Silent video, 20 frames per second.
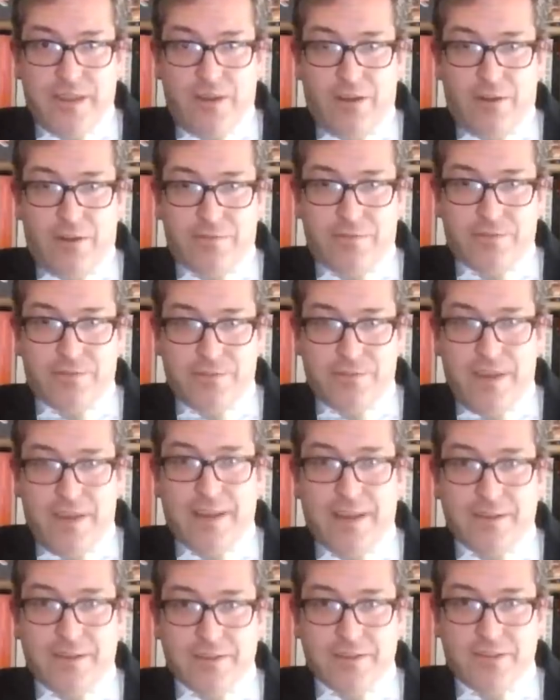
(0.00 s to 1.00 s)
of
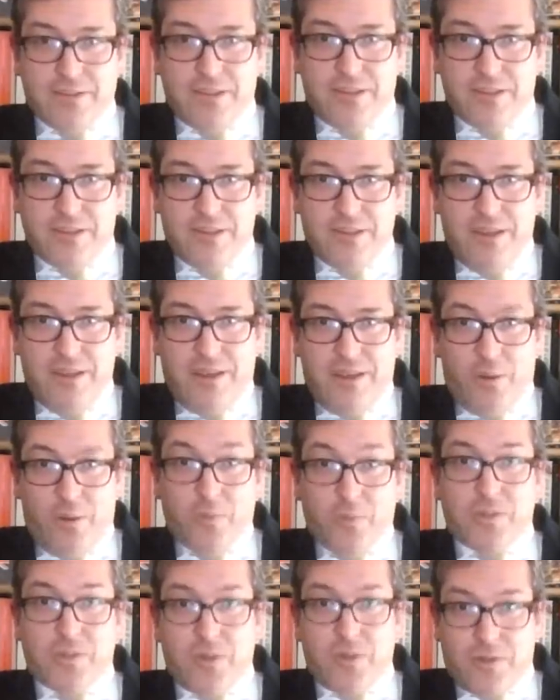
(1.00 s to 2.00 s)
surveillance that
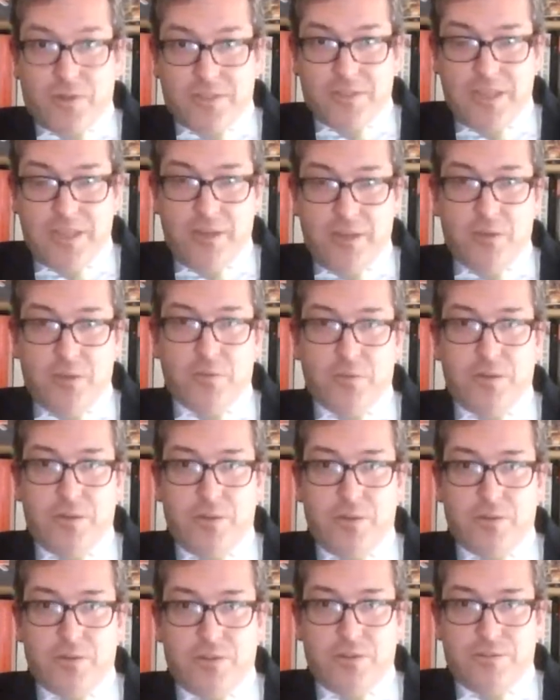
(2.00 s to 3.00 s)
also continue the
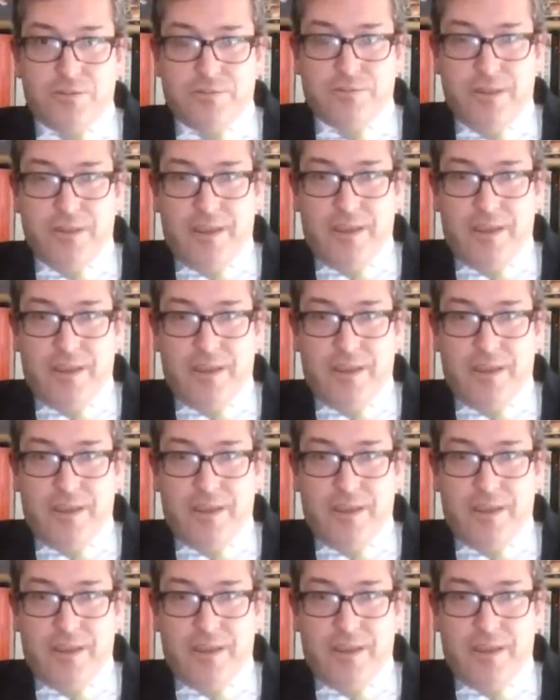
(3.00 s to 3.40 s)
use of